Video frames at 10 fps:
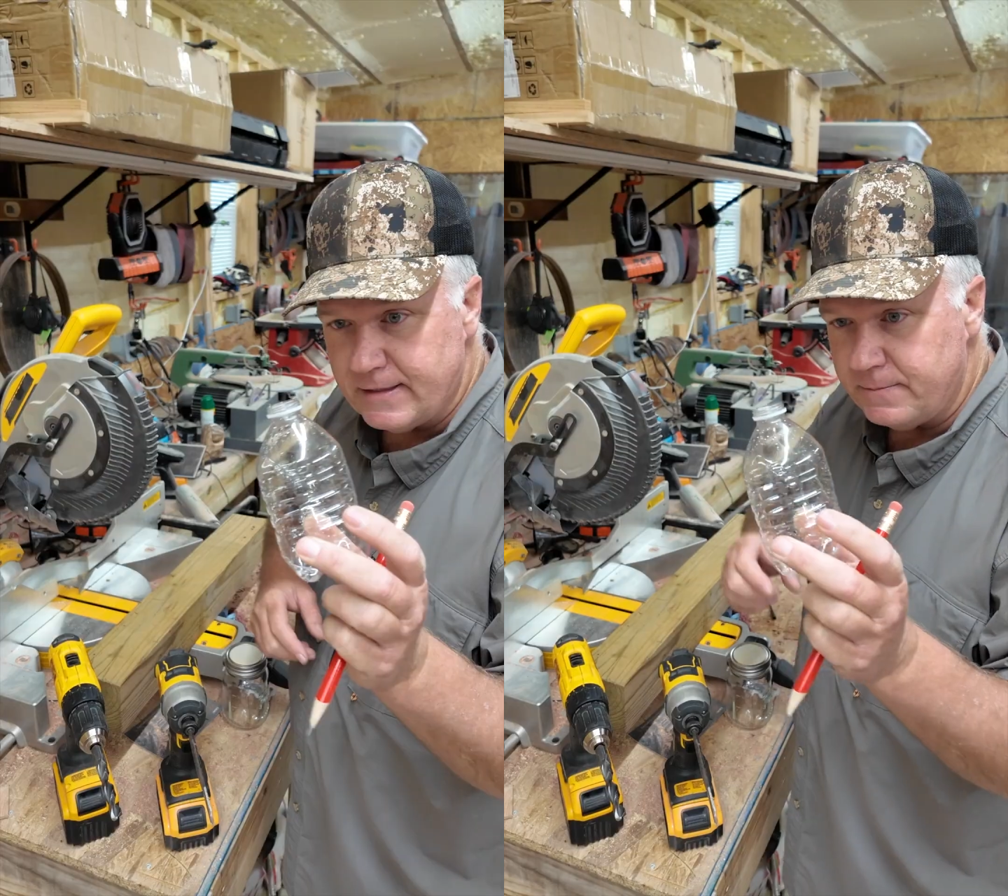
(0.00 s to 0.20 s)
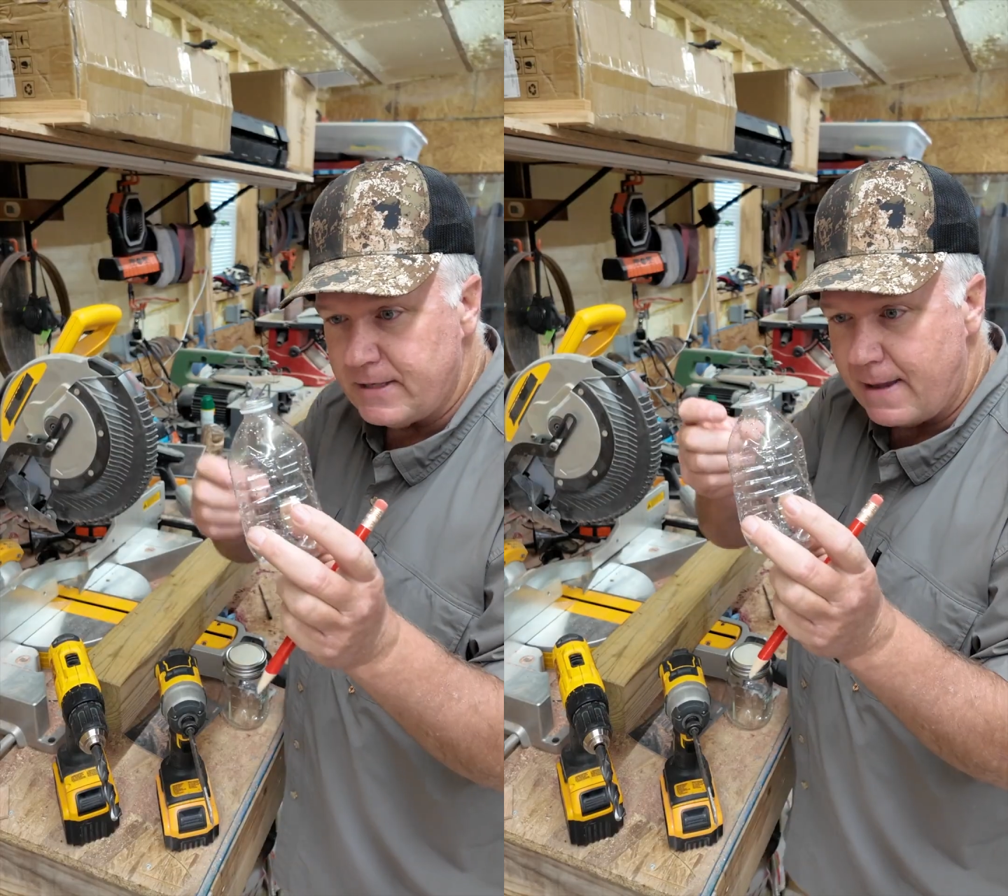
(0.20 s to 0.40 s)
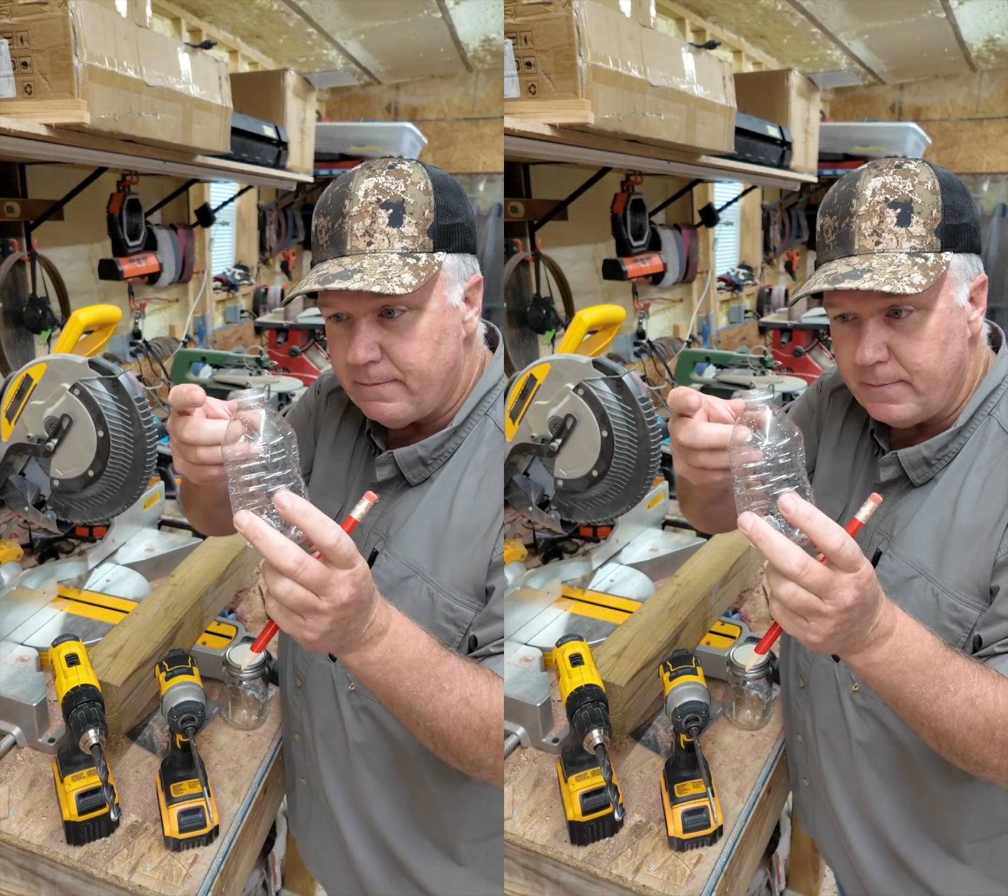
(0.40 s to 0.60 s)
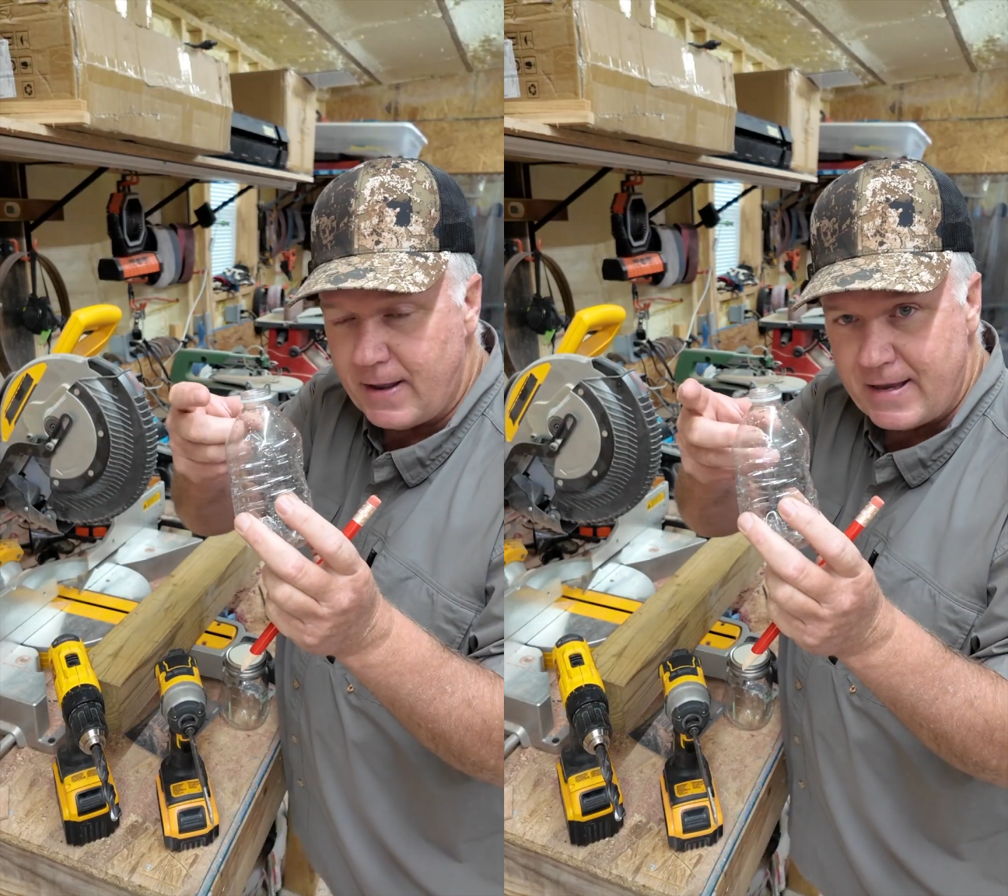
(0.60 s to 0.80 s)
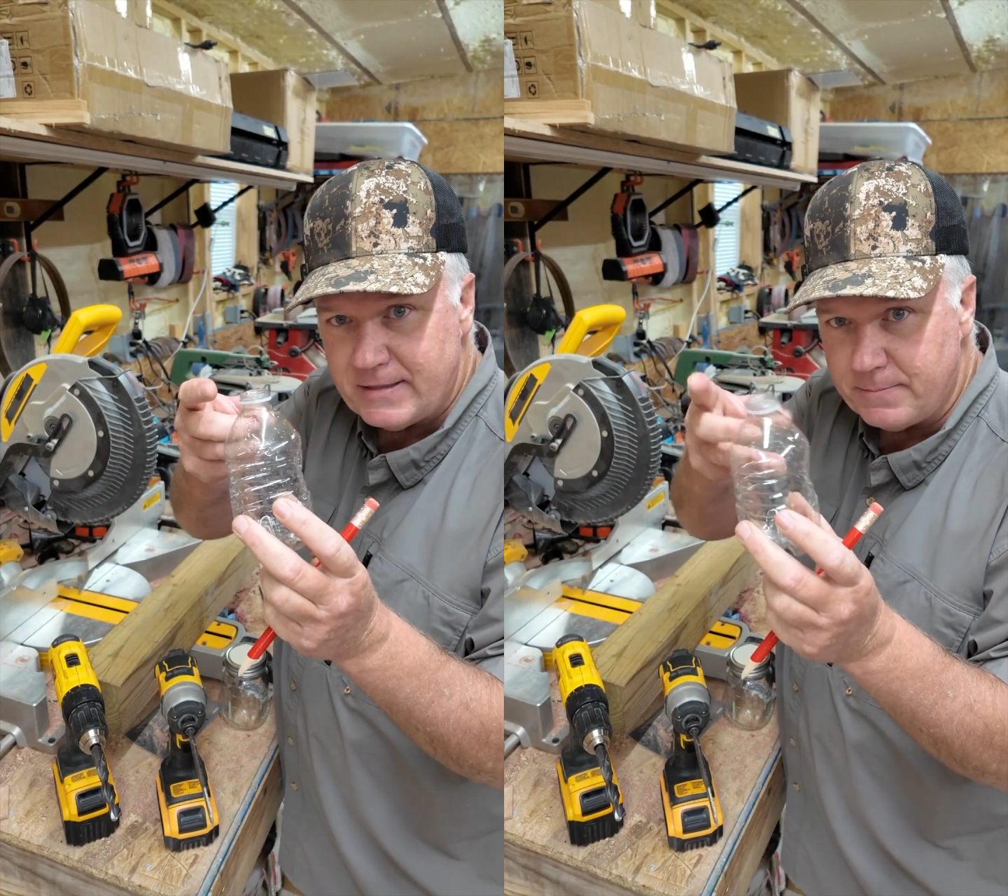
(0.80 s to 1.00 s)
some type of
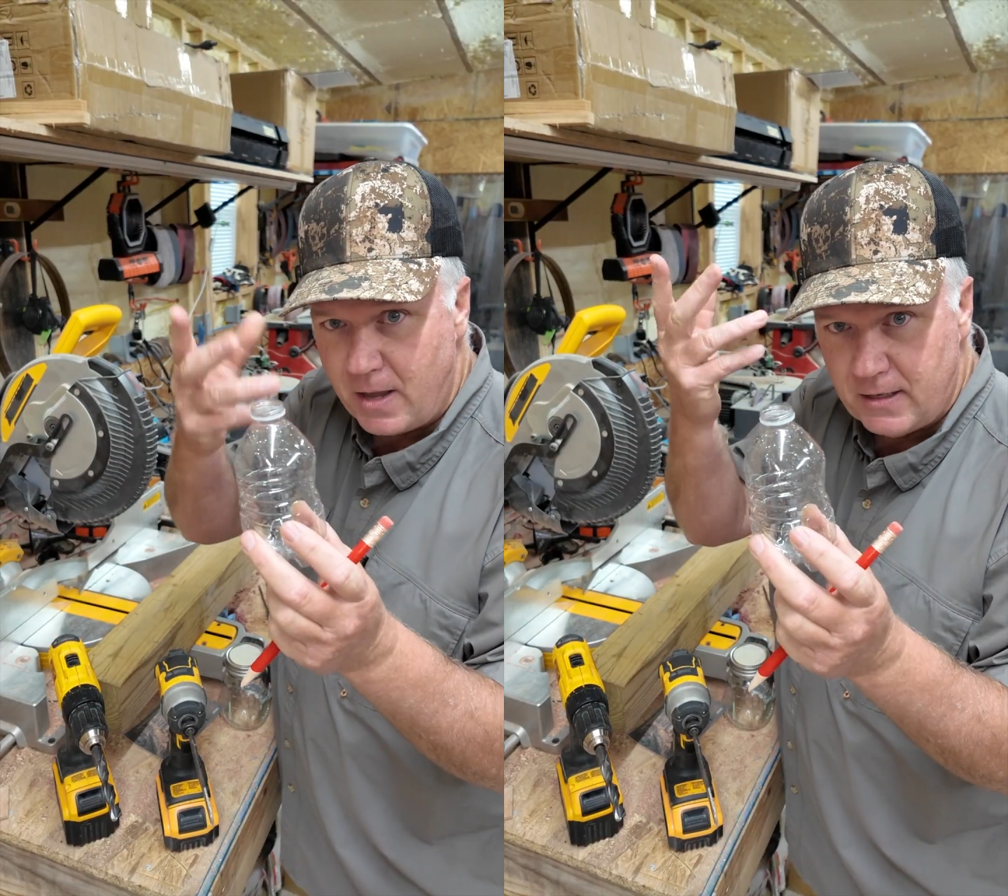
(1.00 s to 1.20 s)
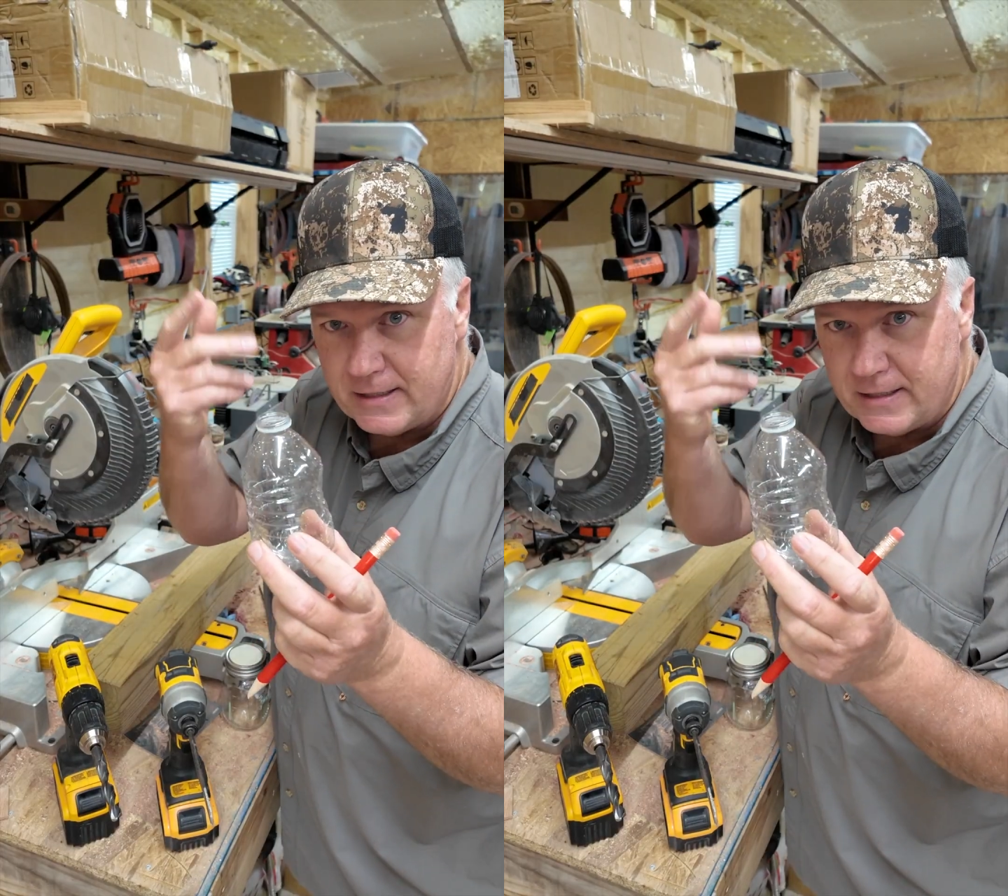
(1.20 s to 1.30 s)
plastic bottle.